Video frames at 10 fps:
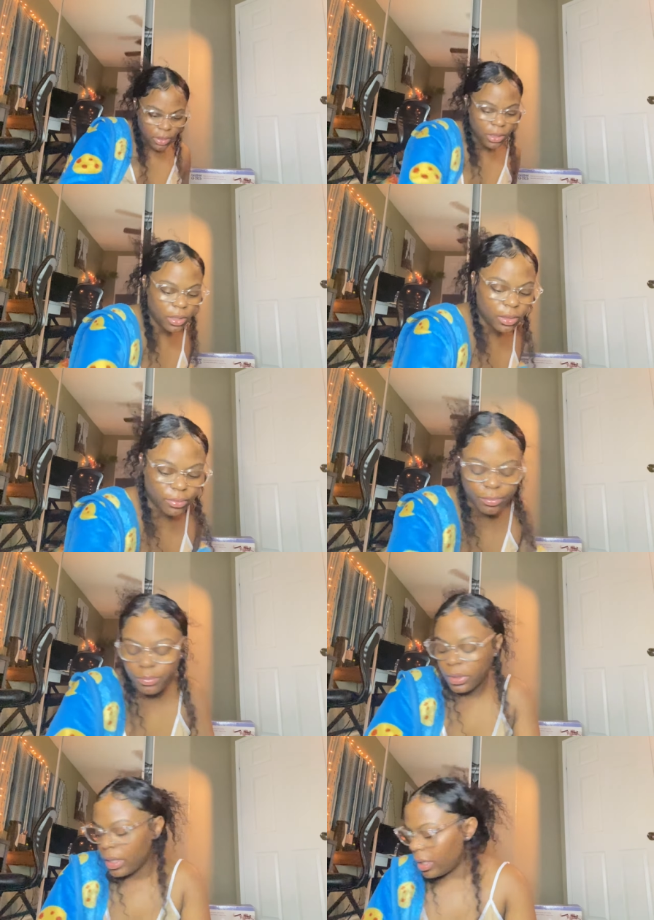Oh,
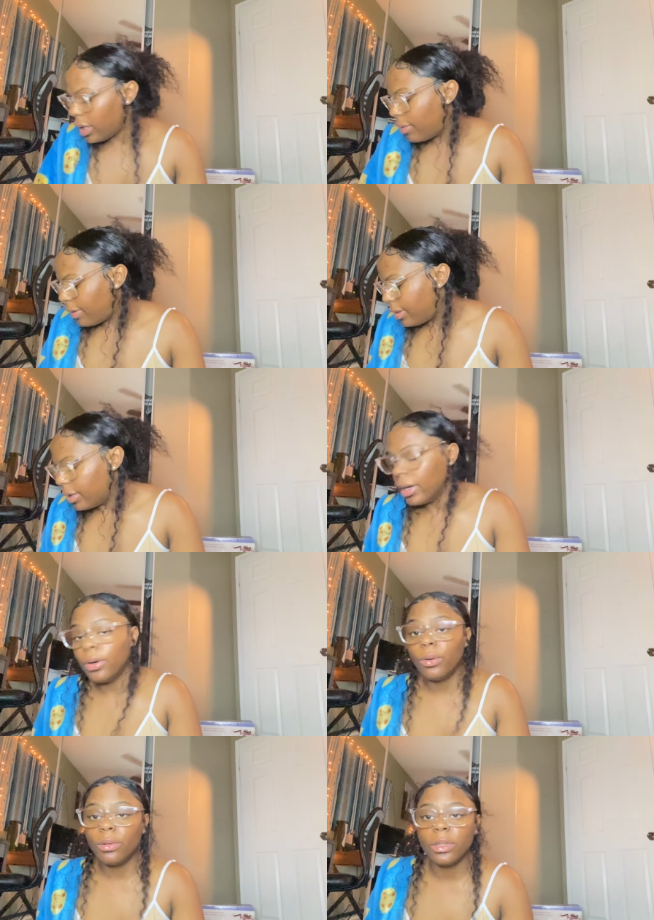even
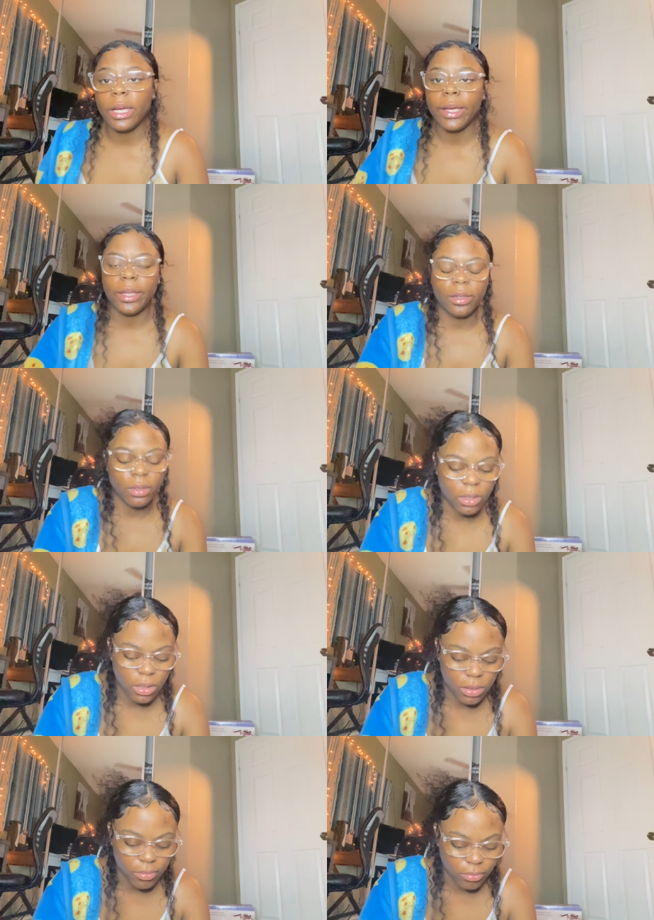though like I